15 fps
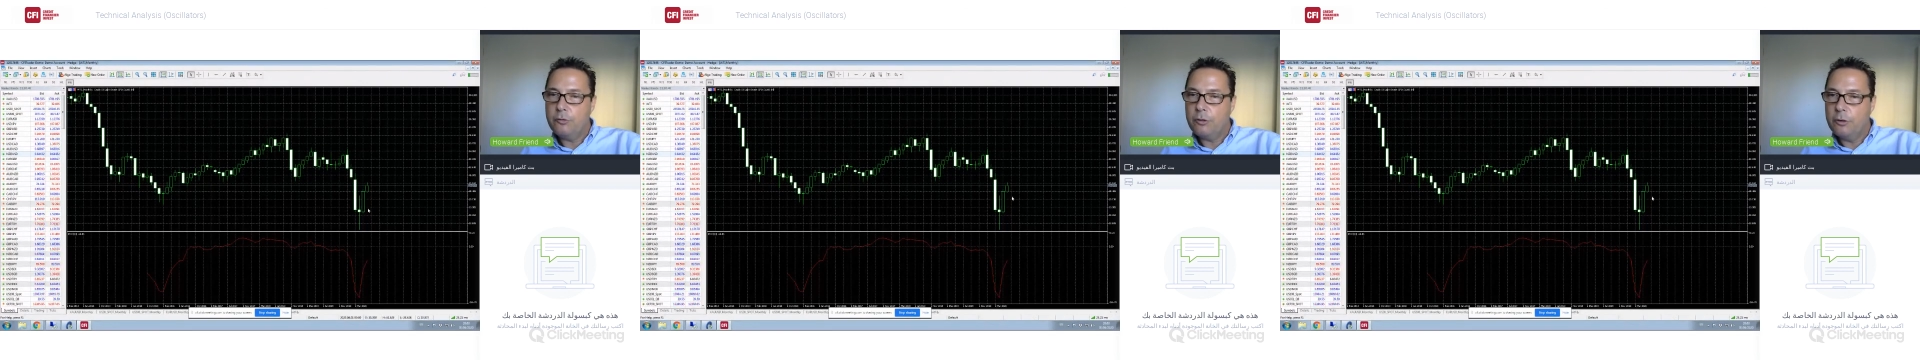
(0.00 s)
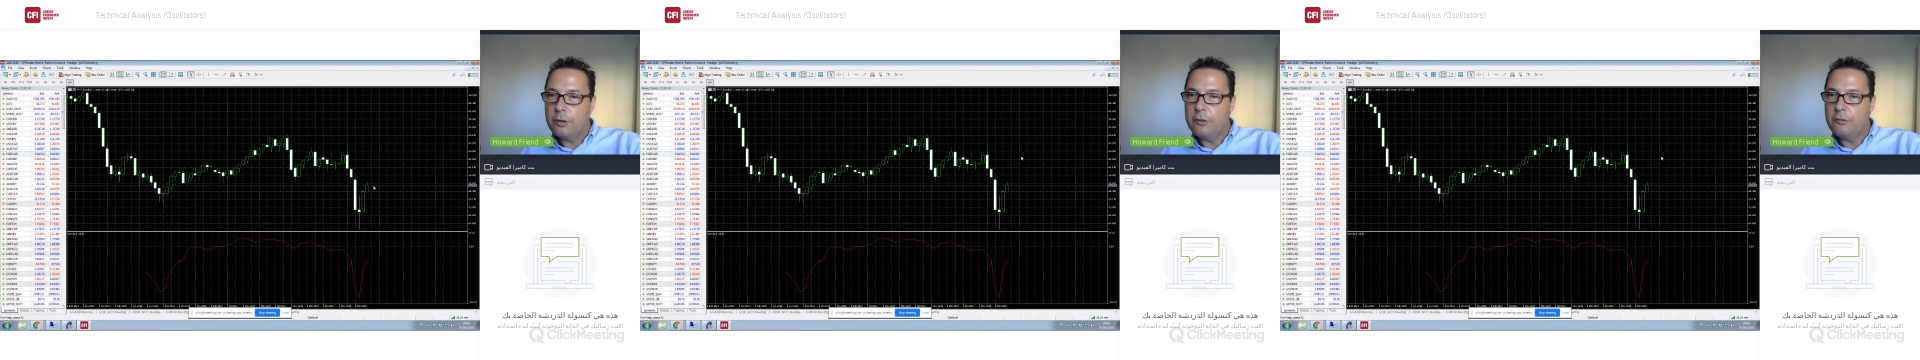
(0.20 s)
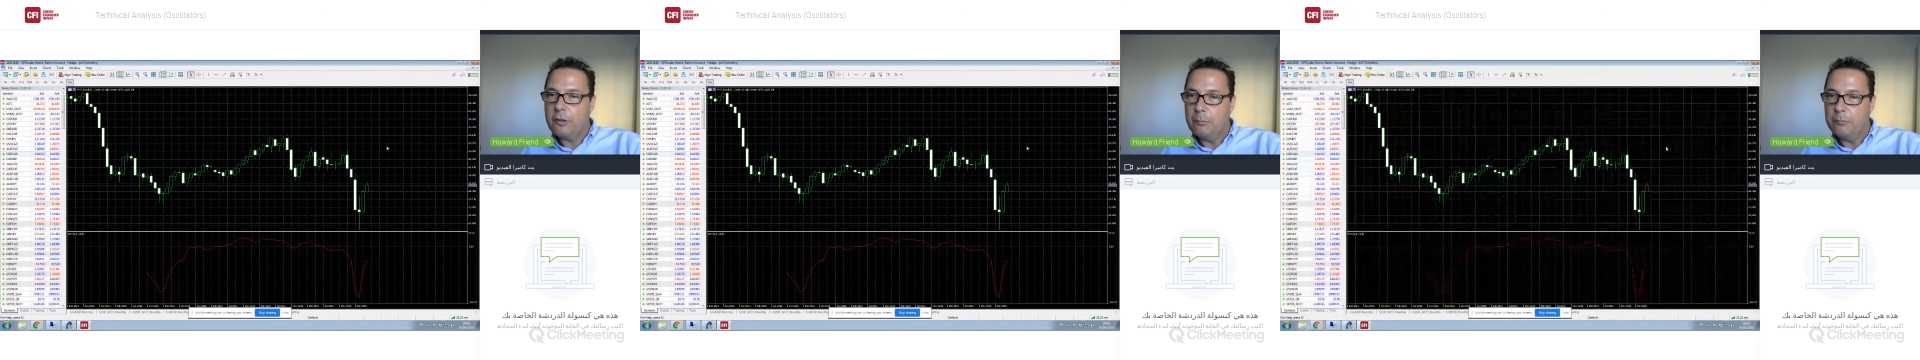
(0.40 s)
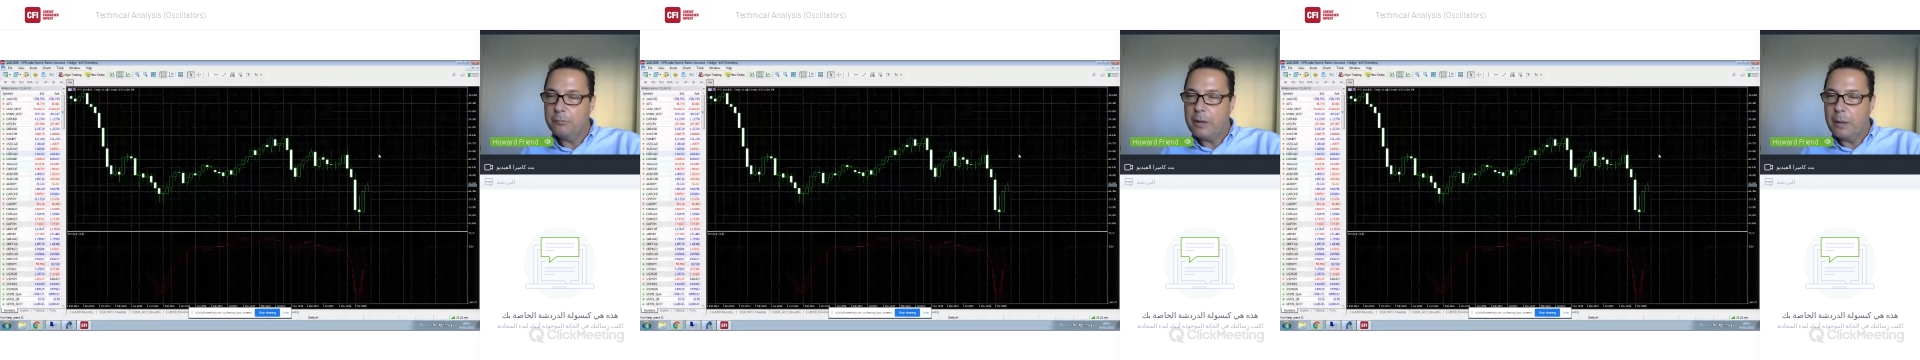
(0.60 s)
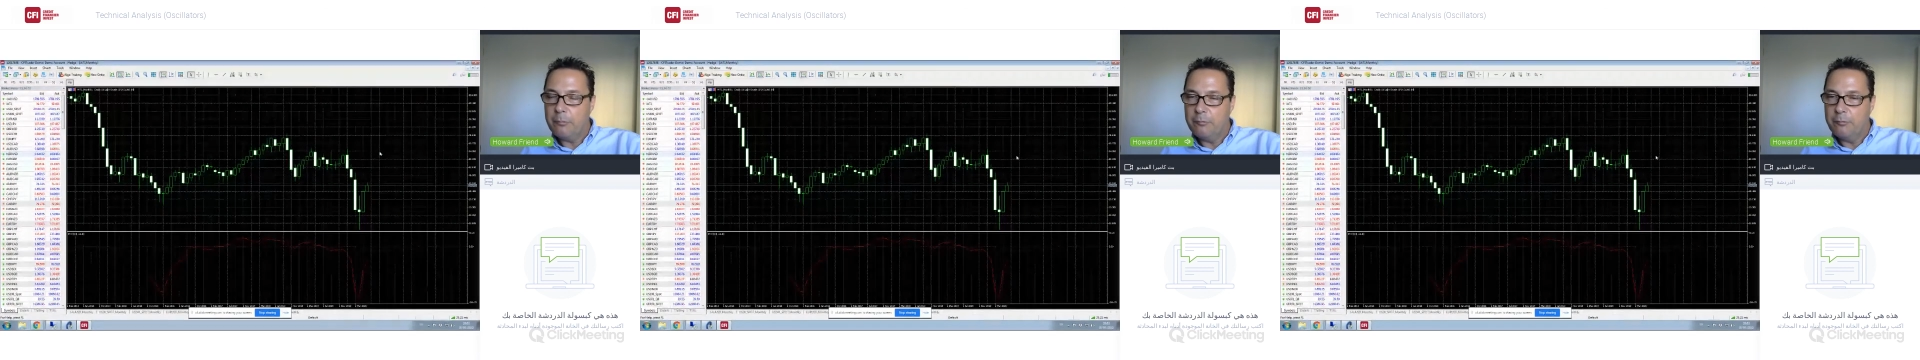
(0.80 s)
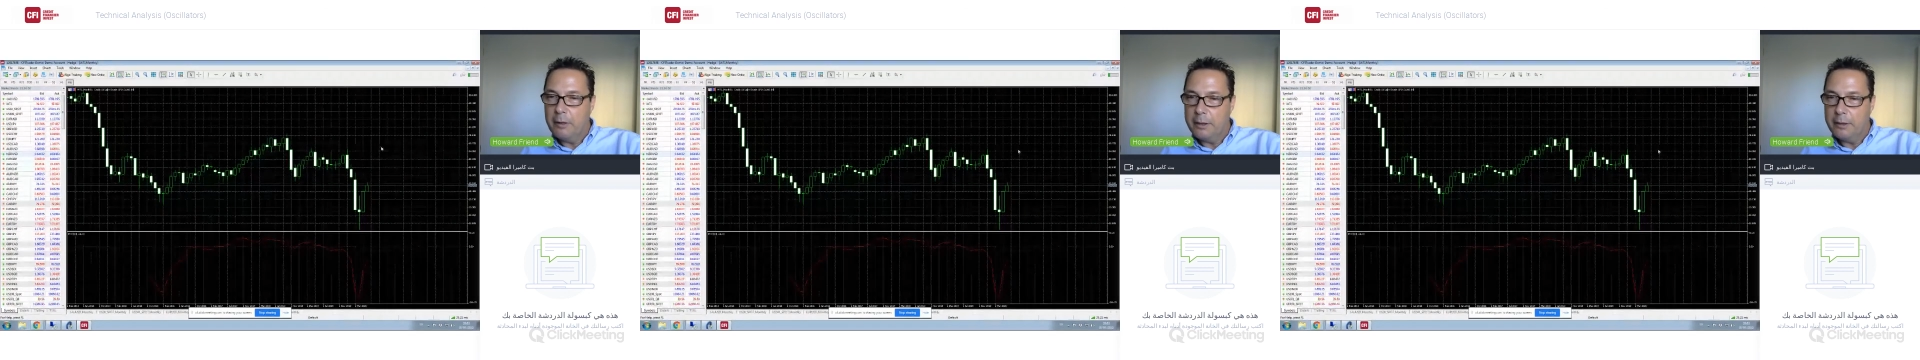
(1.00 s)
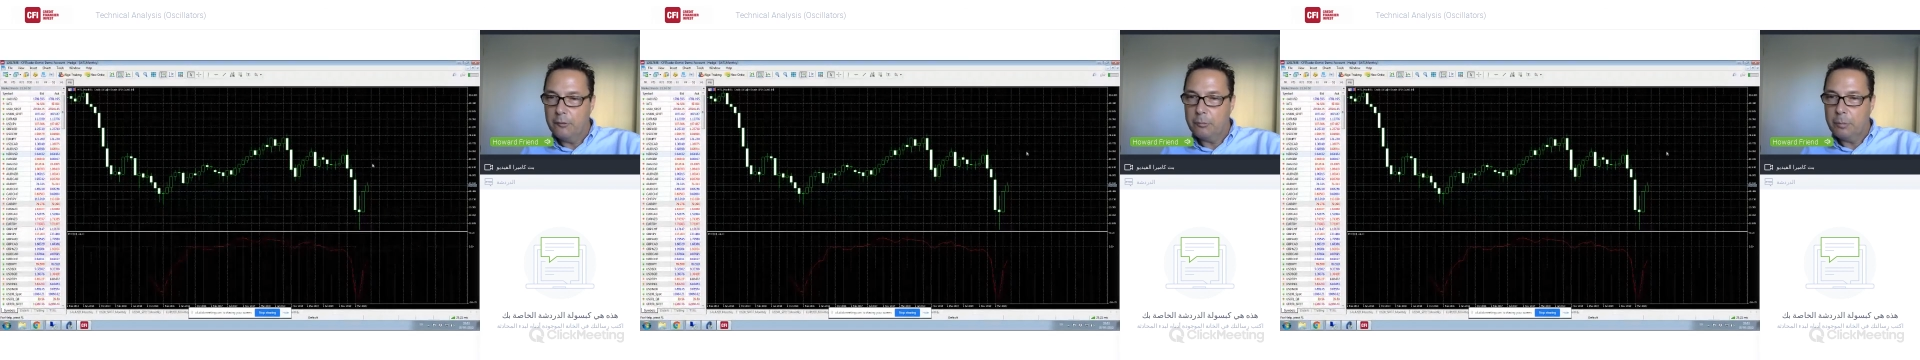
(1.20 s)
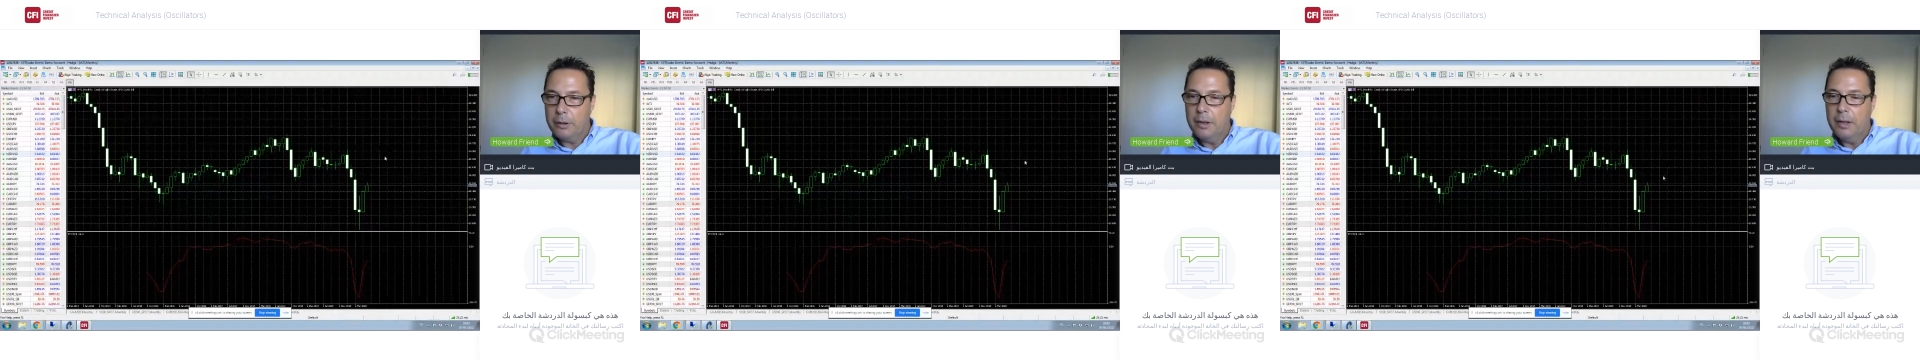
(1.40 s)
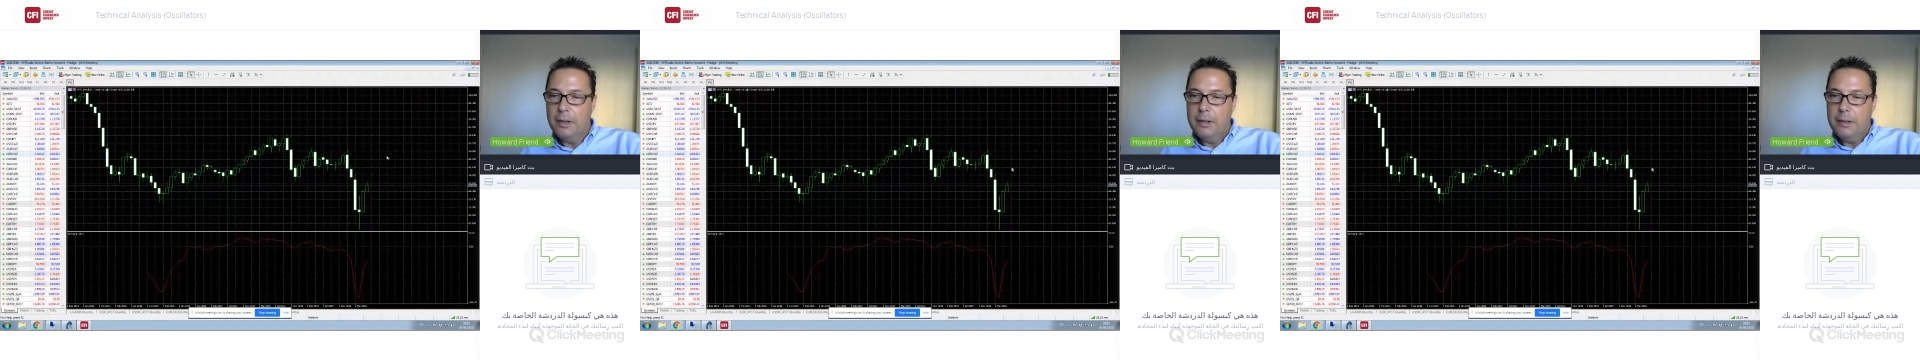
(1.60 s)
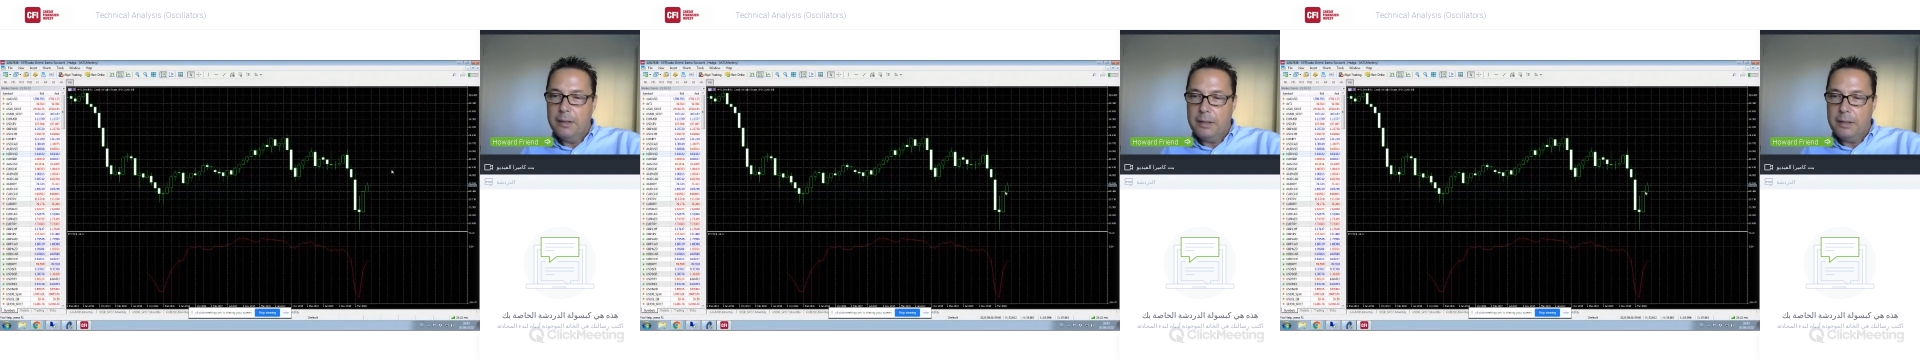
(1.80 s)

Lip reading: into a nice up phase. But